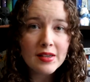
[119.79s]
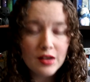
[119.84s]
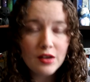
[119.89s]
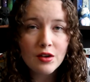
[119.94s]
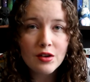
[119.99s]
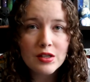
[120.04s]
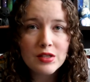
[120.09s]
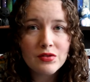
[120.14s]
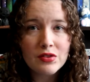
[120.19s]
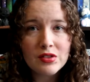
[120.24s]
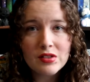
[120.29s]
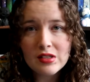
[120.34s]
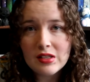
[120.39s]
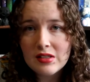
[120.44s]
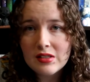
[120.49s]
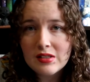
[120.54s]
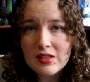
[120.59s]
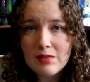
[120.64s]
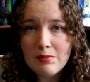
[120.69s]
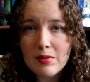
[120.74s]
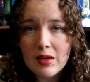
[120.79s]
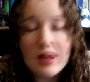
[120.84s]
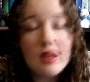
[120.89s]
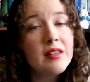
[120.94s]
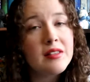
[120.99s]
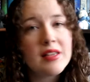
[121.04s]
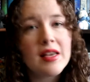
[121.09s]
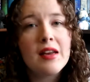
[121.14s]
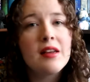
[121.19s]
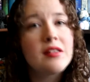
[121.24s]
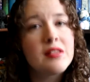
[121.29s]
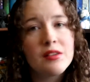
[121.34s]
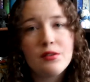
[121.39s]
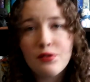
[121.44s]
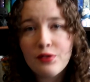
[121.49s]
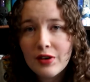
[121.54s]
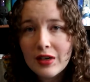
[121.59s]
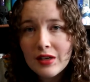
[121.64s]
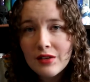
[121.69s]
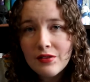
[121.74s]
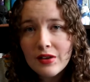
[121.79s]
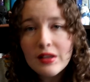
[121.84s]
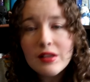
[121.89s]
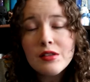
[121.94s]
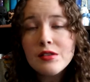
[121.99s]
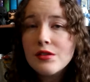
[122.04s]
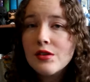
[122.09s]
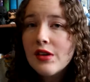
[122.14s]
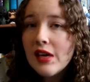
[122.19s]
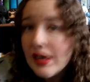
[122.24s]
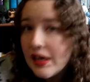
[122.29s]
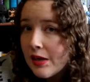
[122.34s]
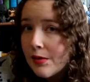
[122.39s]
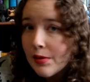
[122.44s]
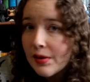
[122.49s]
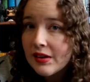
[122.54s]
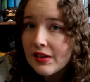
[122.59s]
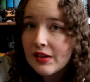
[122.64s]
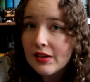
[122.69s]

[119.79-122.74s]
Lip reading: It goes for 60 minutes and it's a free event so anyone